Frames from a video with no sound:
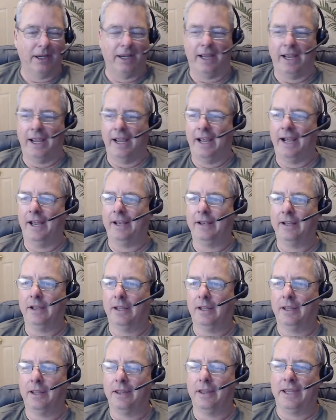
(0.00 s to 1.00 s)
And
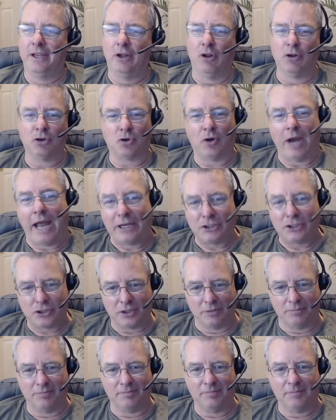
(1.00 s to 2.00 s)
they all crashed
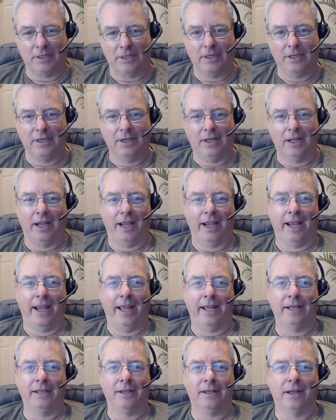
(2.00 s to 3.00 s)
them,
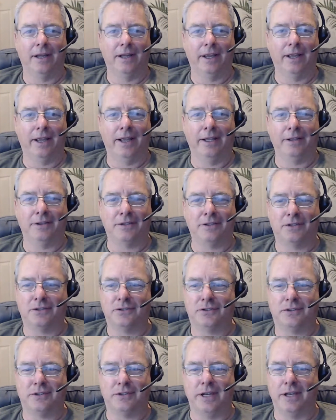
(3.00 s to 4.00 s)
and
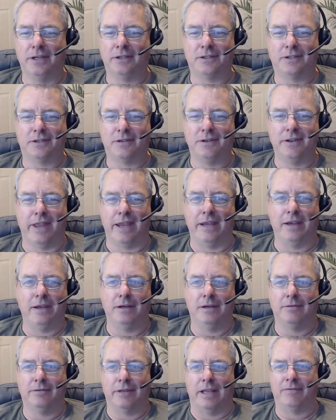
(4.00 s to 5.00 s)

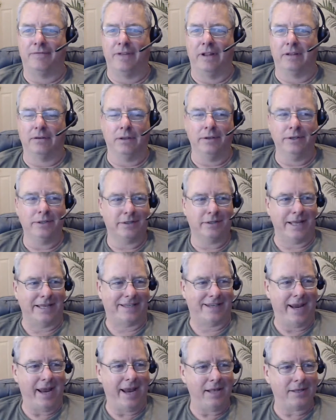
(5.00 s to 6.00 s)
they felt this.
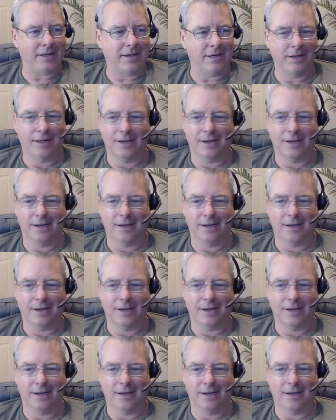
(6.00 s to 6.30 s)
That's it.